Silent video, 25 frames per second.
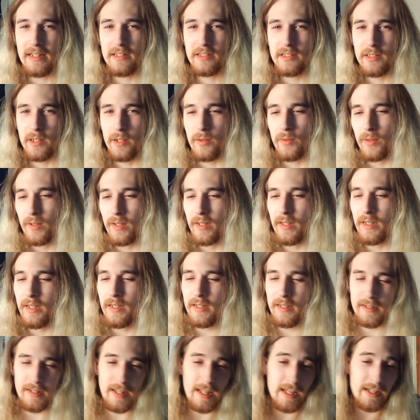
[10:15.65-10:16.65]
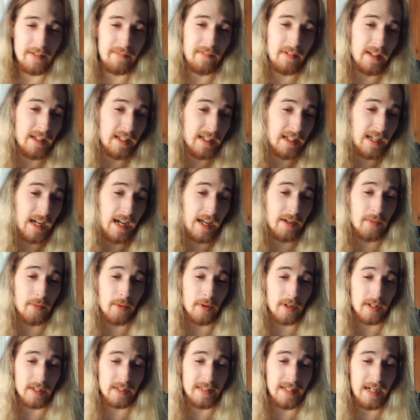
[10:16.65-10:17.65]
So thankfully, it kind of
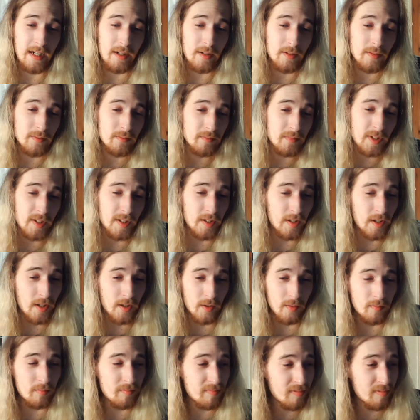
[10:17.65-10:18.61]
worked out, you know,